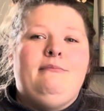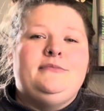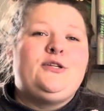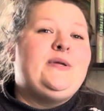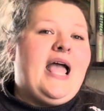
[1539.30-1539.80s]

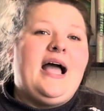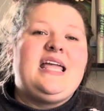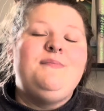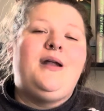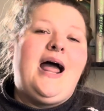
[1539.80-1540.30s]
So yeah,
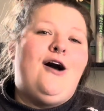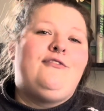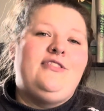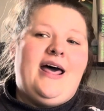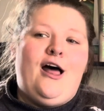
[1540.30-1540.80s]
keep an eye out
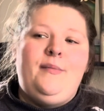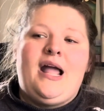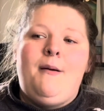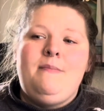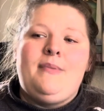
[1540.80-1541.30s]
for that. I'll be
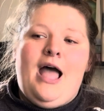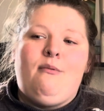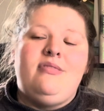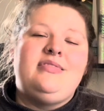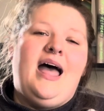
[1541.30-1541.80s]
coming back
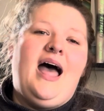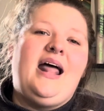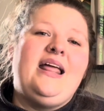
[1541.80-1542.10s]
with that.